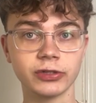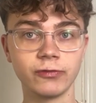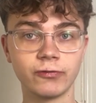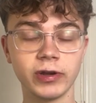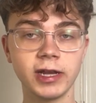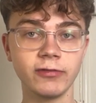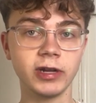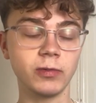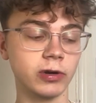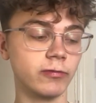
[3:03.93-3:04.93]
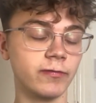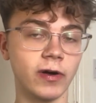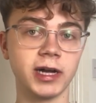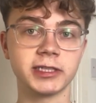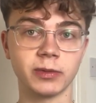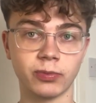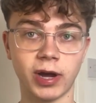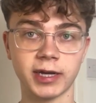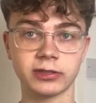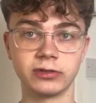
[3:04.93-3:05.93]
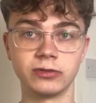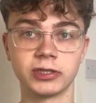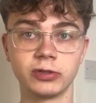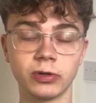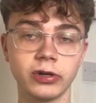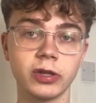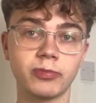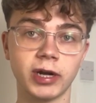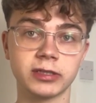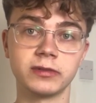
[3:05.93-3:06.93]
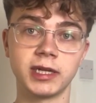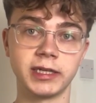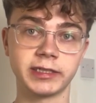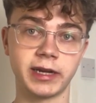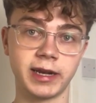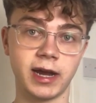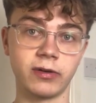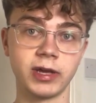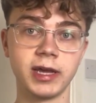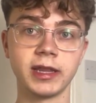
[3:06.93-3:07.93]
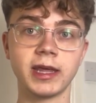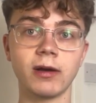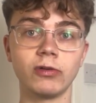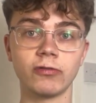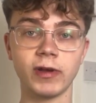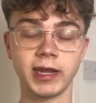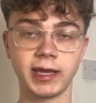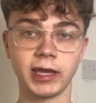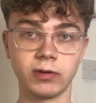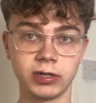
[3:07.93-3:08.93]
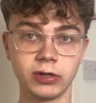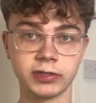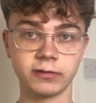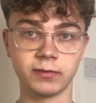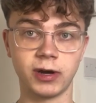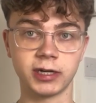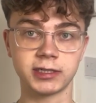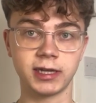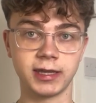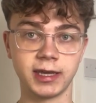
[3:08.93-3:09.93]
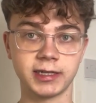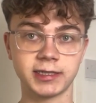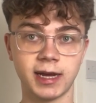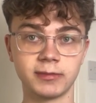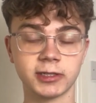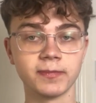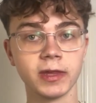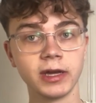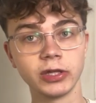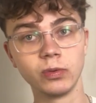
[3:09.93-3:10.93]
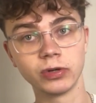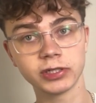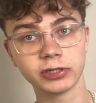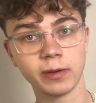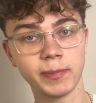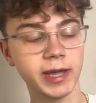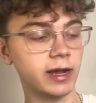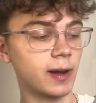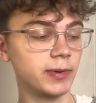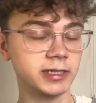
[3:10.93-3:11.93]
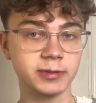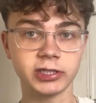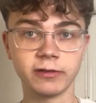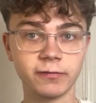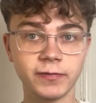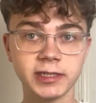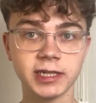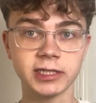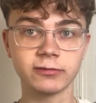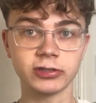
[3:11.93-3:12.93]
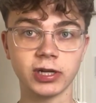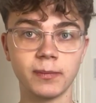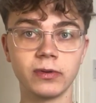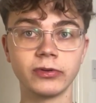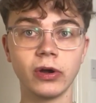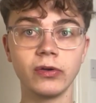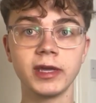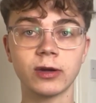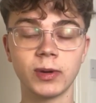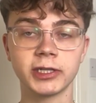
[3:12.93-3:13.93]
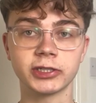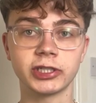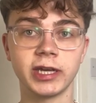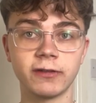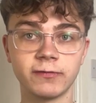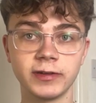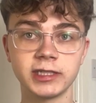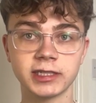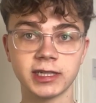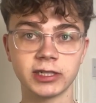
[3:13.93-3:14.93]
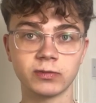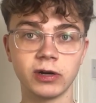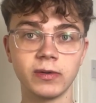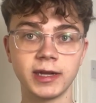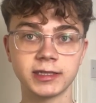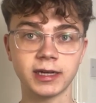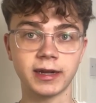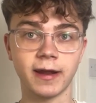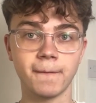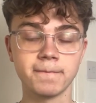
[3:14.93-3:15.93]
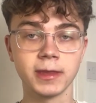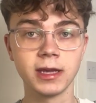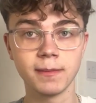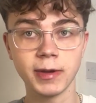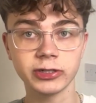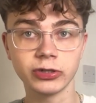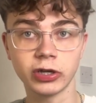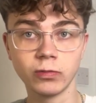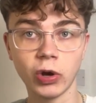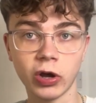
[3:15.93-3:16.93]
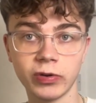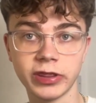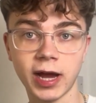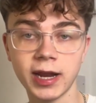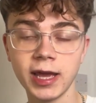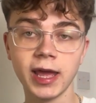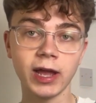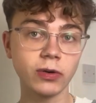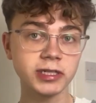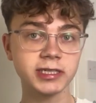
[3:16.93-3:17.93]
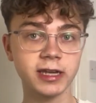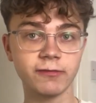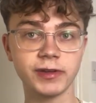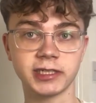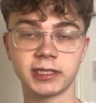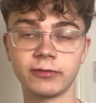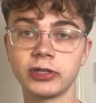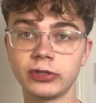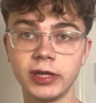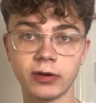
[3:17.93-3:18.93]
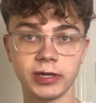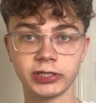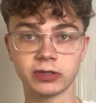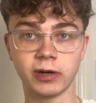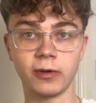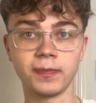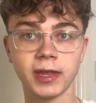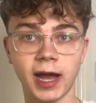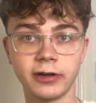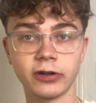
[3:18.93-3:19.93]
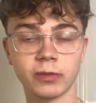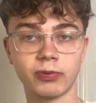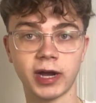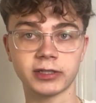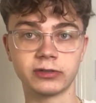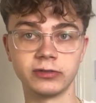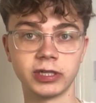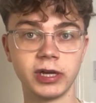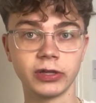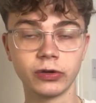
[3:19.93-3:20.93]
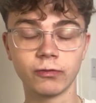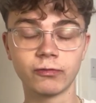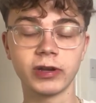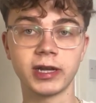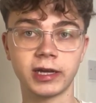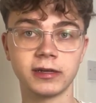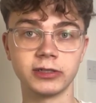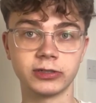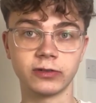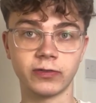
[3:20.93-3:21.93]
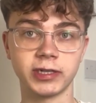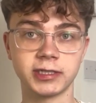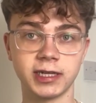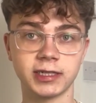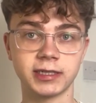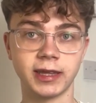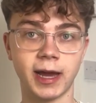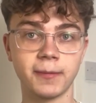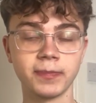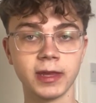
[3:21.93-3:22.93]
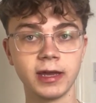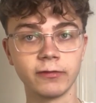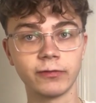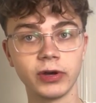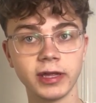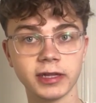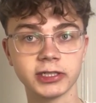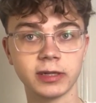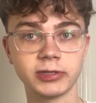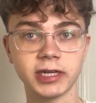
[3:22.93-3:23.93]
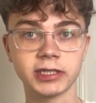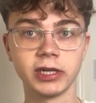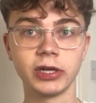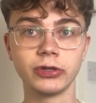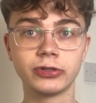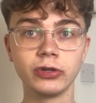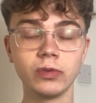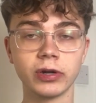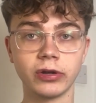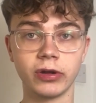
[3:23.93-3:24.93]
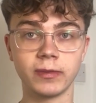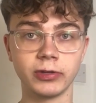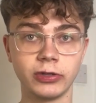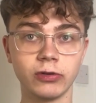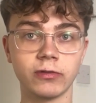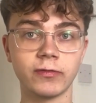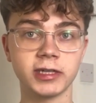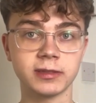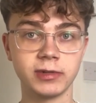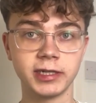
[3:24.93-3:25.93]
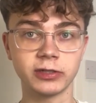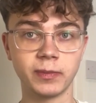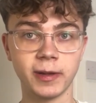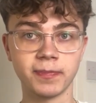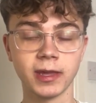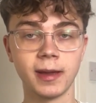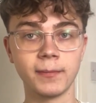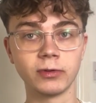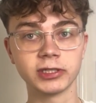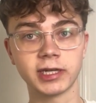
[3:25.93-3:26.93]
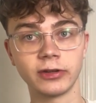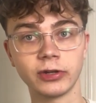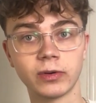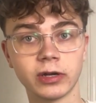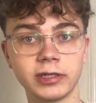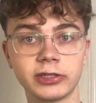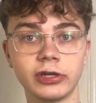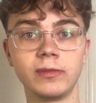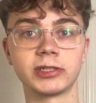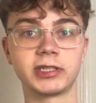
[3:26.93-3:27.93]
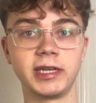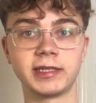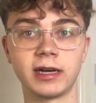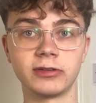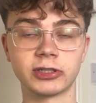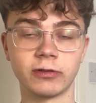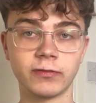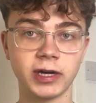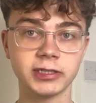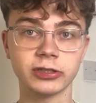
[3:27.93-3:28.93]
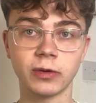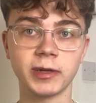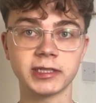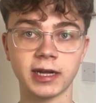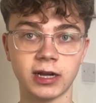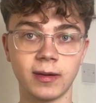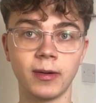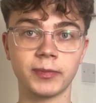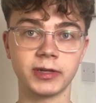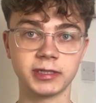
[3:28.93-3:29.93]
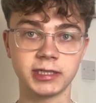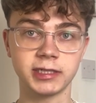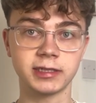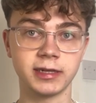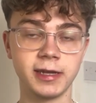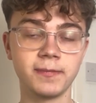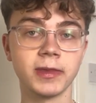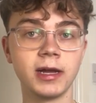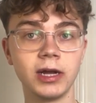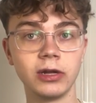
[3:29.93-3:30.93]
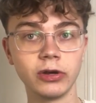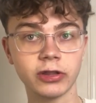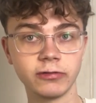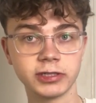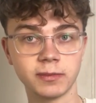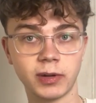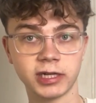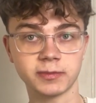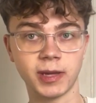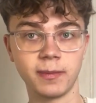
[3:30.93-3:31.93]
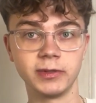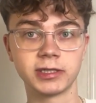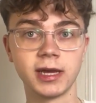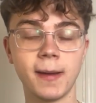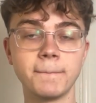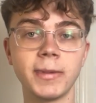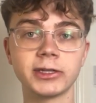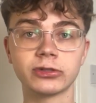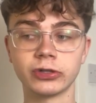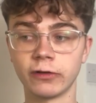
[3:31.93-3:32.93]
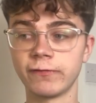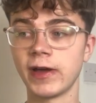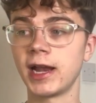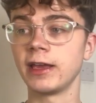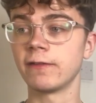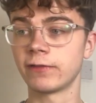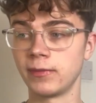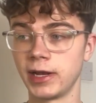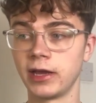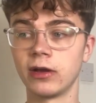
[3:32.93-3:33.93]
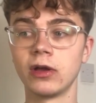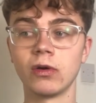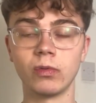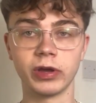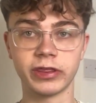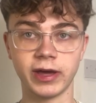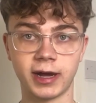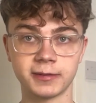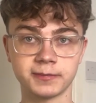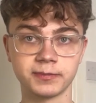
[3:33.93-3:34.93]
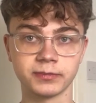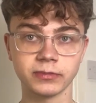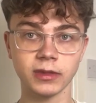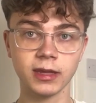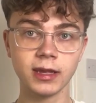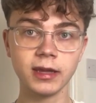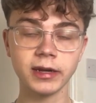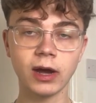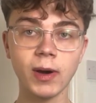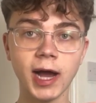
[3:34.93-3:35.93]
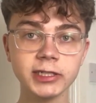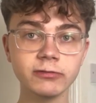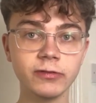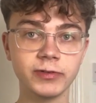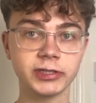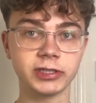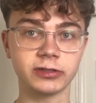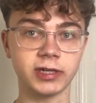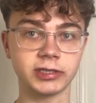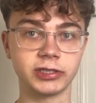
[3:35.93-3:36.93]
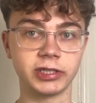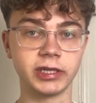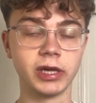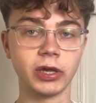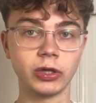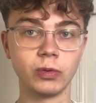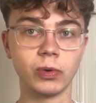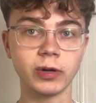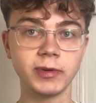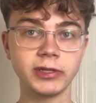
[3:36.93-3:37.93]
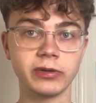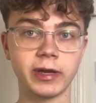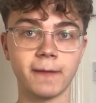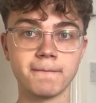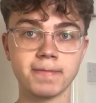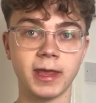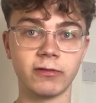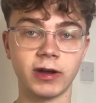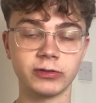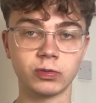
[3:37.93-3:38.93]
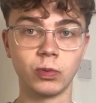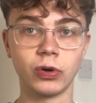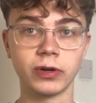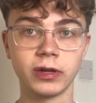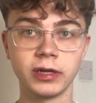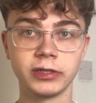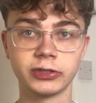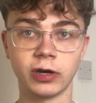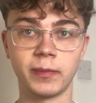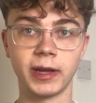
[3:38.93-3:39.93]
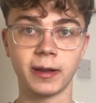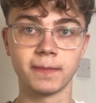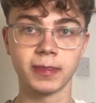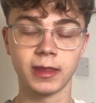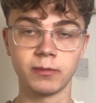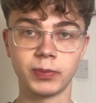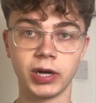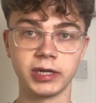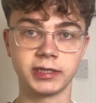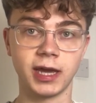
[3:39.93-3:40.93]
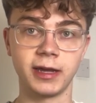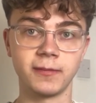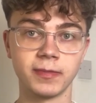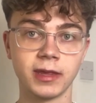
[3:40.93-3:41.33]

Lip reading: you really, really want to revise the practicals. You want to know the practicals inside and out. That will already get you a lot of marks in the exams. You want to pick up, especially in physics, for example, know the equation sheet in physics as well, inside and out. Make sure you can work with that. Honestly, in physics, if you could do the equations well and you know the practicals, you're really close to grade 6 in that. For the other subjects, you do want to know them. You do want to revise them a little bit. But once again, you don't want to go into too much detail. So revise the topics that come up consistently. Look through some past papers. Make sure you're fairly familiar with that. Now, as a revision strategy, you want to be doing around one topic per day.